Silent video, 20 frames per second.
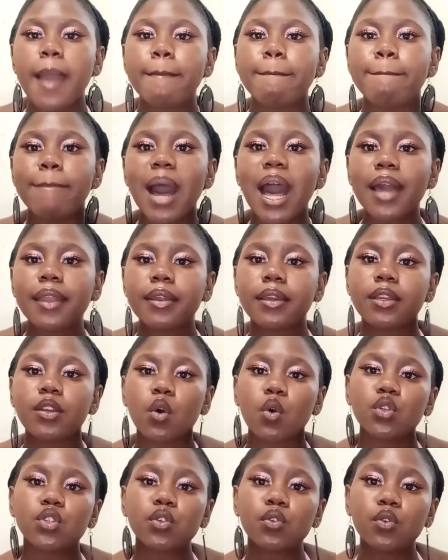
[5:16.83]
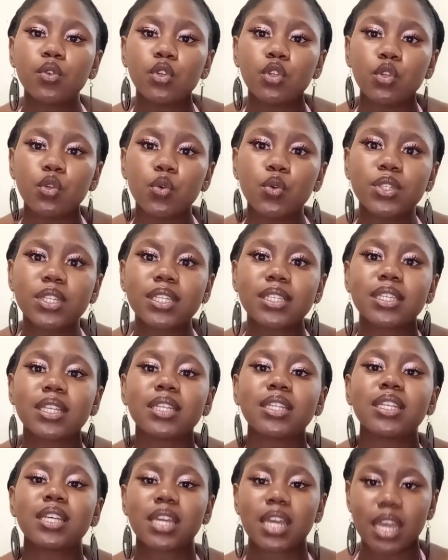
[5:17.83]
but it also loses
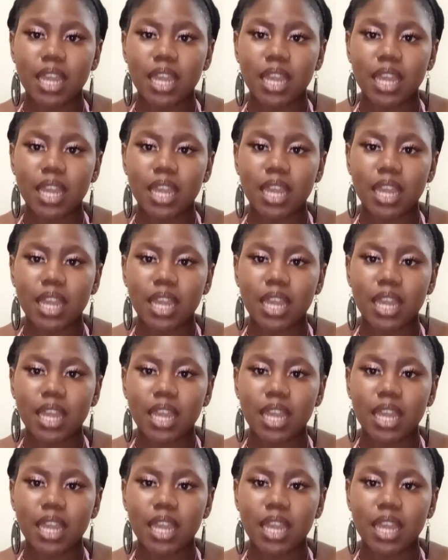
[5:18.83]
it